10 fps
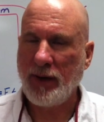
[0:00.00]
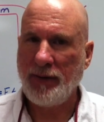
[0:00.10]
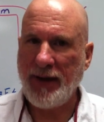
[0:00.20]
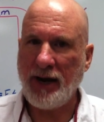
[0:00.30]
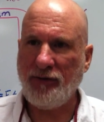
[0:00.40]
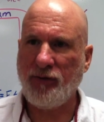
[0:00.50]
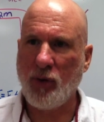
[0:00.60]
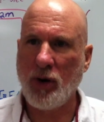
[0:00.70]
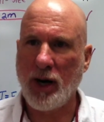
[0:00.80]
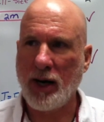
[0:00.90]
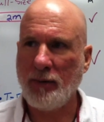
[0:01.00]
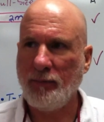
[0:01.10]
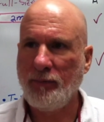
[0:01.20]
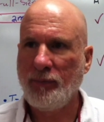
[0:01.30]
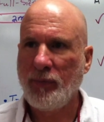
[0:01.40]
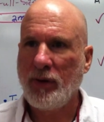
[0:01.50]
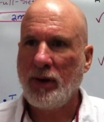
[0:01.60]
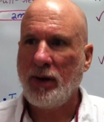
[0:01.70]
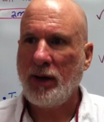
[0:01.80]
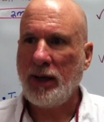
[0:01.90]
Therefore,
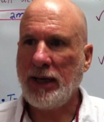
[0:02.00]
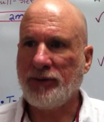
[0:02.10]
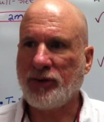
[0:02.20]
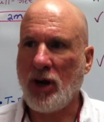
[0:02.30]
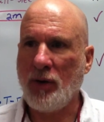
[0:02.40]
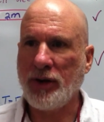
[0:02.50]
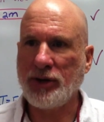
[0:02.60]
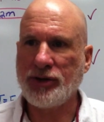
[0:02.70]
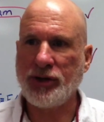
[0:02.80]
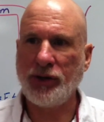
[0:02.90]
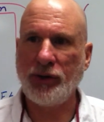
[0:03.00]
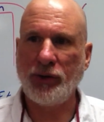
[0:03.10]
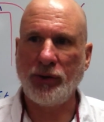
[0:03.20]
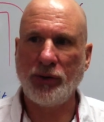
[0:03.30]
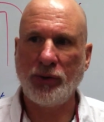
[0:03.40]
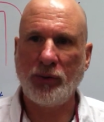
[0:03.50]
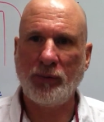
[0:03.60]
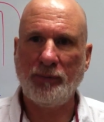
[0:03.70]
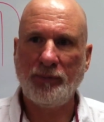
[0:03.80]
it's going to